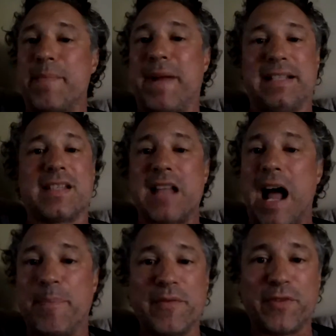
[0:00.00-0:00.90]
it might
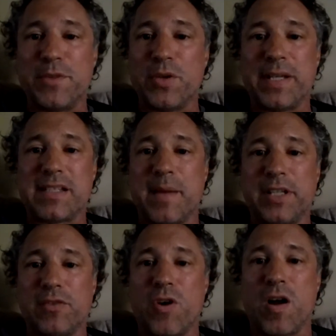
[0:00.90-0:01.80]
stop him from doing
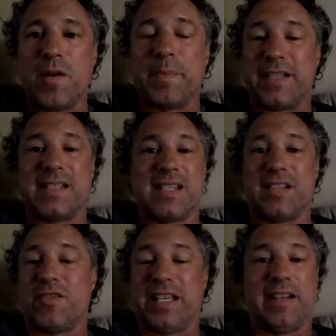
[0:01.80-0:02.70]
something wrong because
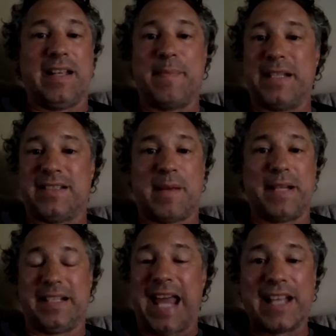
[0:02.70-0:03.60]
this will get him
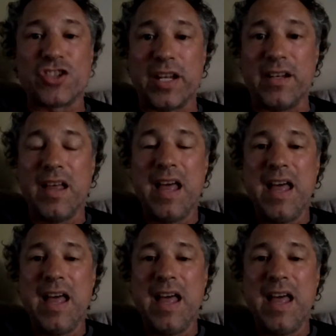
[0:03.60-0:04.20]
some attention.